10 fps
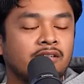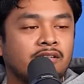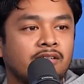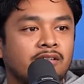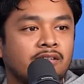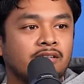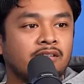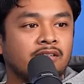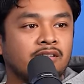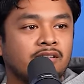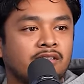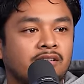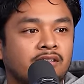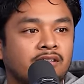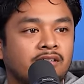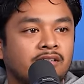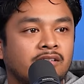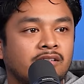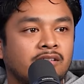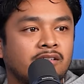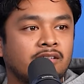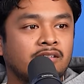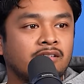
No words are spoken by the person on screen.